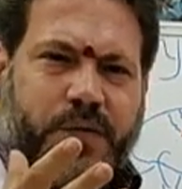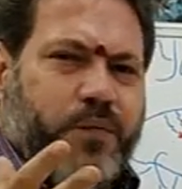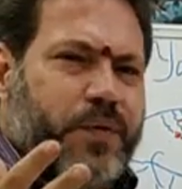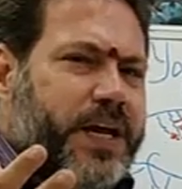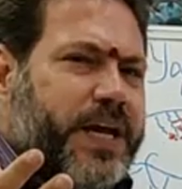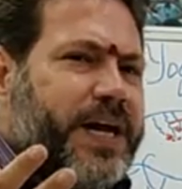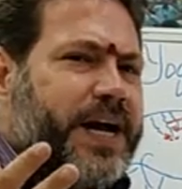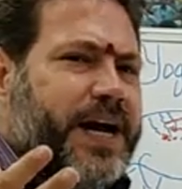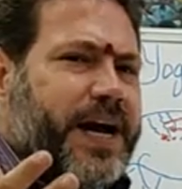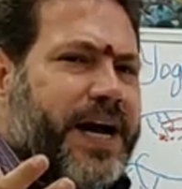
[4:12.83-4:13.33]

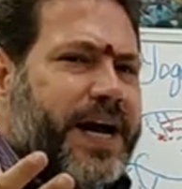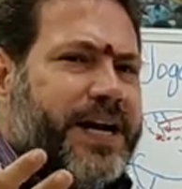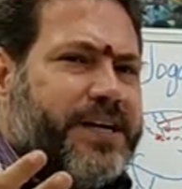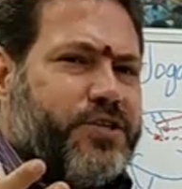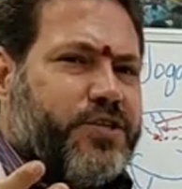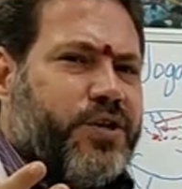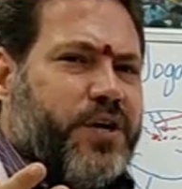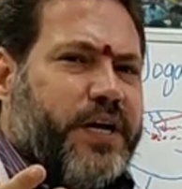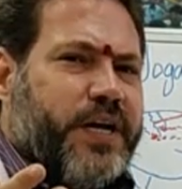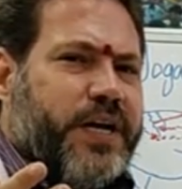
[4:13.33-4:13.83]
we are
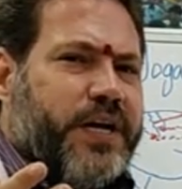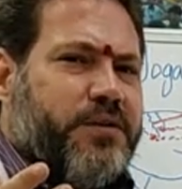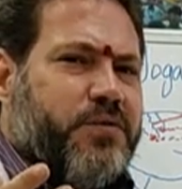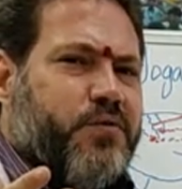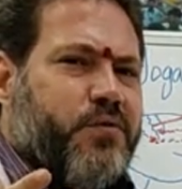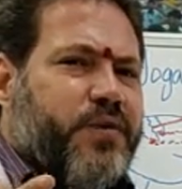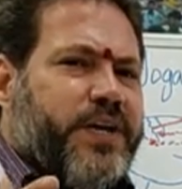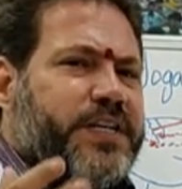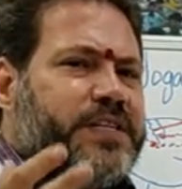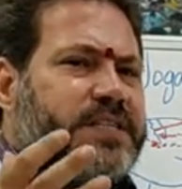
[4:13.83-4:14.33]
actually
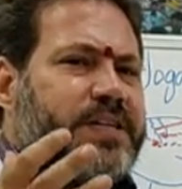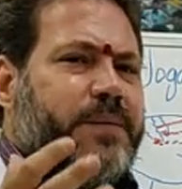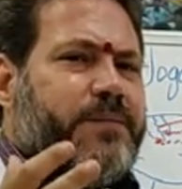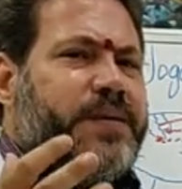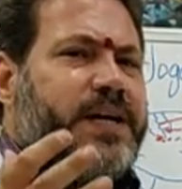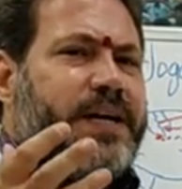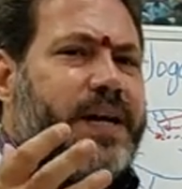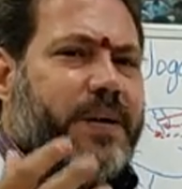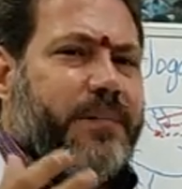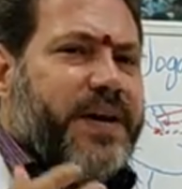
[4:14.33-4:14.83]
doing
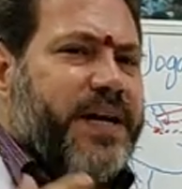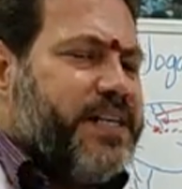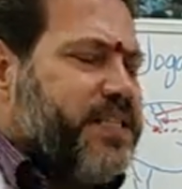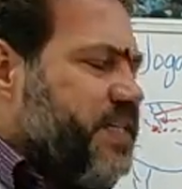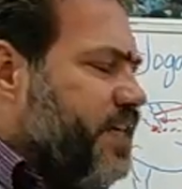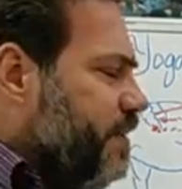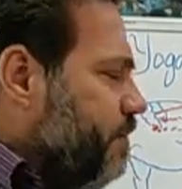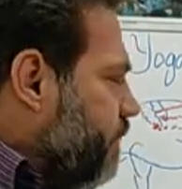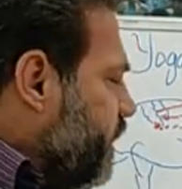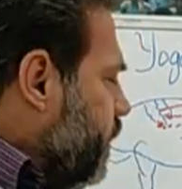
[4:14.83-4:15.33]
something
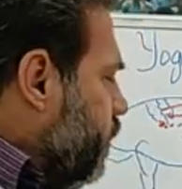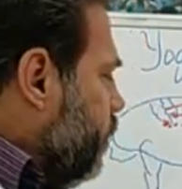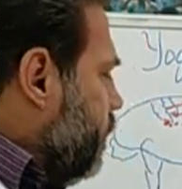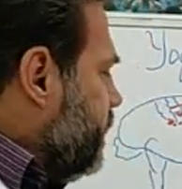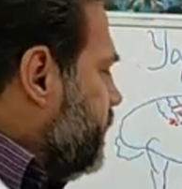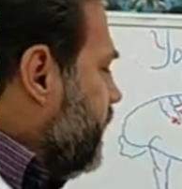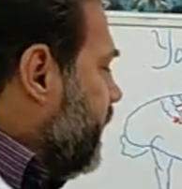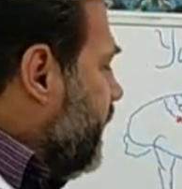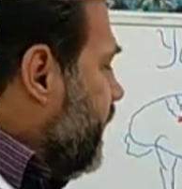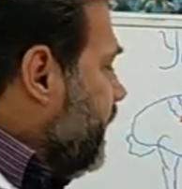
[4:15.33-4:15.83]
amazing,
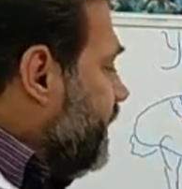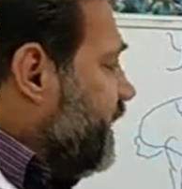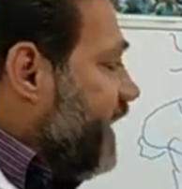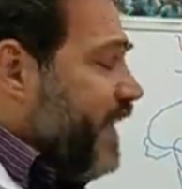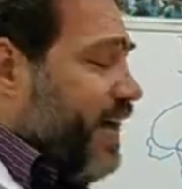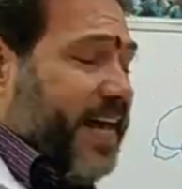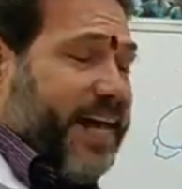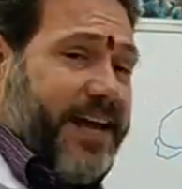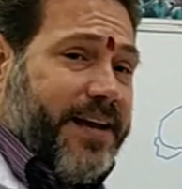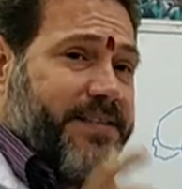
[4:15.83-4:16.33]
because
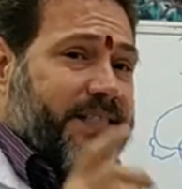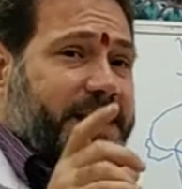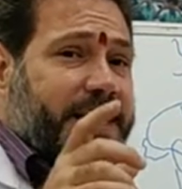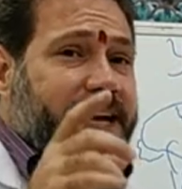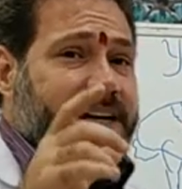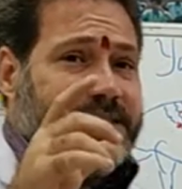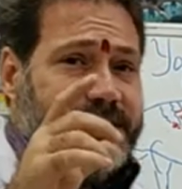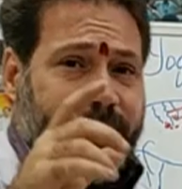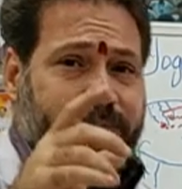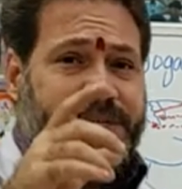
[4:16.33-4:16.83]
the
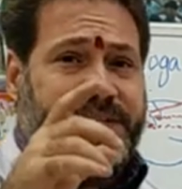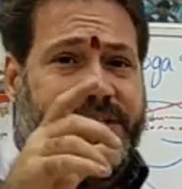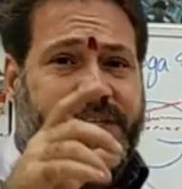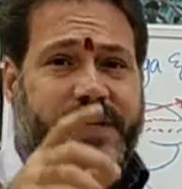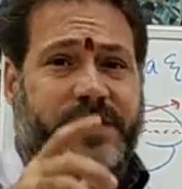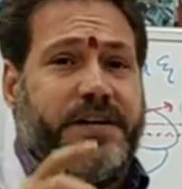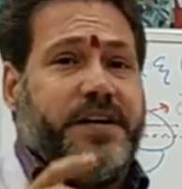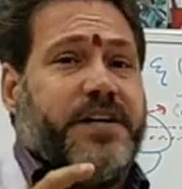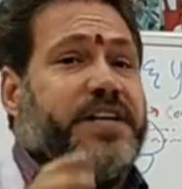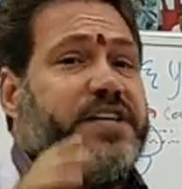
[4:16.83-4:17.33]
area
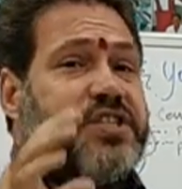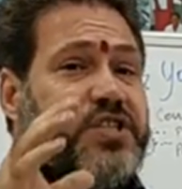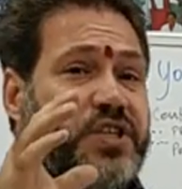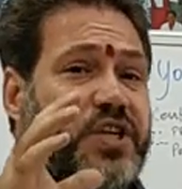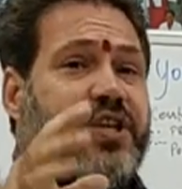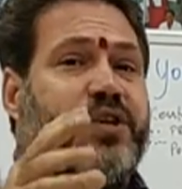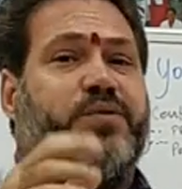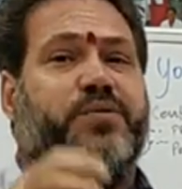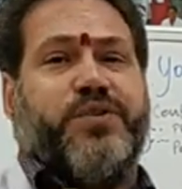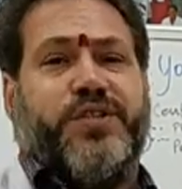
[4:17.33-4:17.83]
represented is
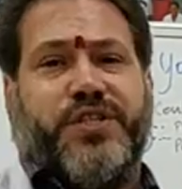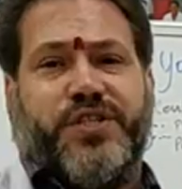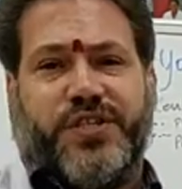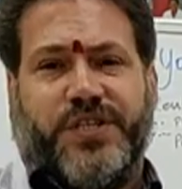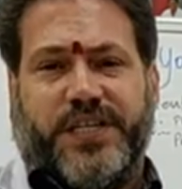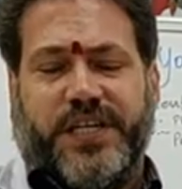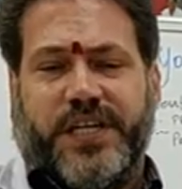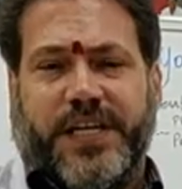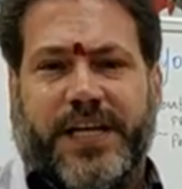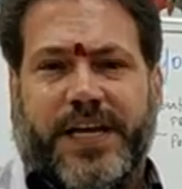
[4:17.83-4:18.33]
huge.